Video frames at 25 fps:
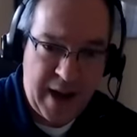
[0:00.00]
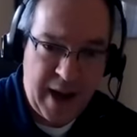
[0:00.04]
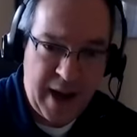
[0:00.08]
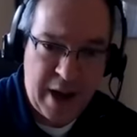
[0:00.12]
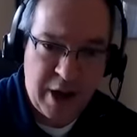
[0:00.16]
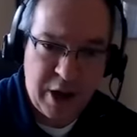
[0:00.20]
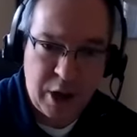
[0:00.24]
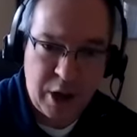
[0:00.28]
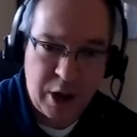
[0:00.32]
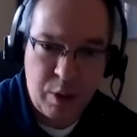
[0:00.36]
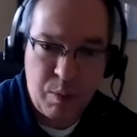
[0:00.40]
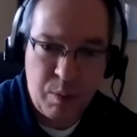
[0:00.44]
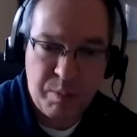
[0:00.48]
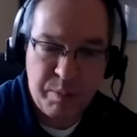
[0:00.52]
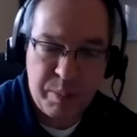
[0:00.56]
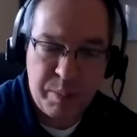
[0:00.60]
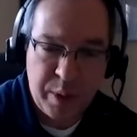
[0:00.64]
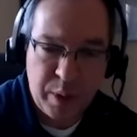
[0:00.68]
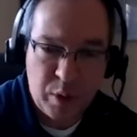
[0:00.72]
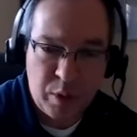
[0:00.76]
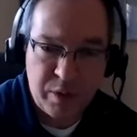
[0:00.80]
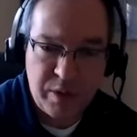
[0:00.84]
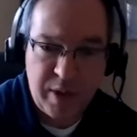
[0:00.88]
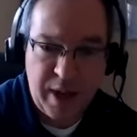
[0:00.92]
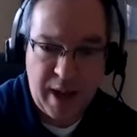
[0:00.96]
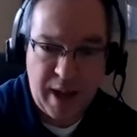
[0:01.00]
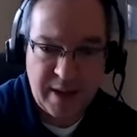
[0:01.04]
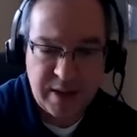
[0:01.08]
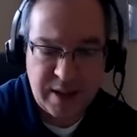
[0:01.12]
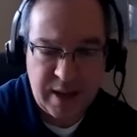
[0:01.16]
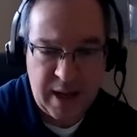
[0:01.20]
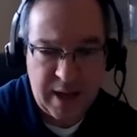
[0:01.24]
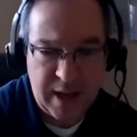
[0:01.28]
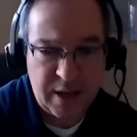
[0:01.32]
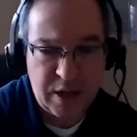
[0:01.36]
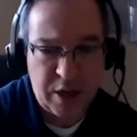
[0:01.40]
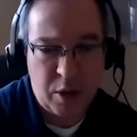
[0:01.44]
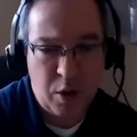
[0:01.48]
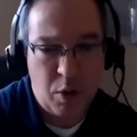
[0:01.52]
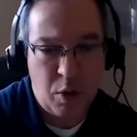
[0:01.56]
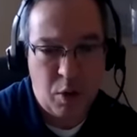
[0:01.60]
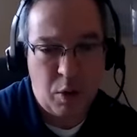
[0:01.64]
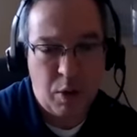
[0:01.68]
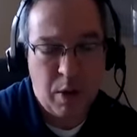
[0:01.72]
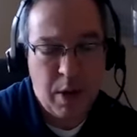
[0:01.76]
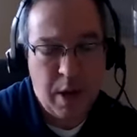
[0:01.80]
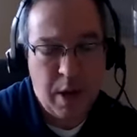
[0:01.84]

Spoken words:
How do you build that technical